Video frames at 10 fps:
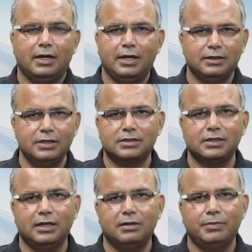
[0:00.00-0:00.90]
And this
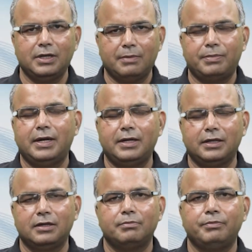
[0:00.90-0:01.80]
can be applied
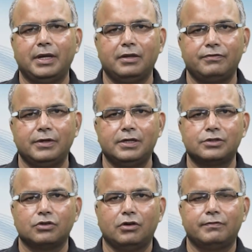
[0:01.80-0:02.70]
in many
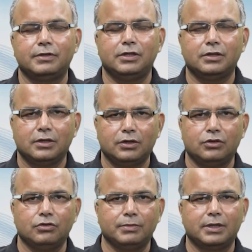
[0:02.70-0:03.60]
fields of the
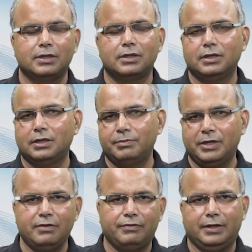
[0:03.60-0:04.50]
human
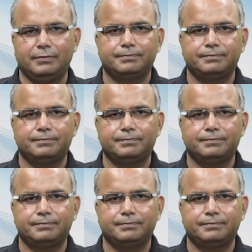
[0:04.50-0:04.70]
behavior.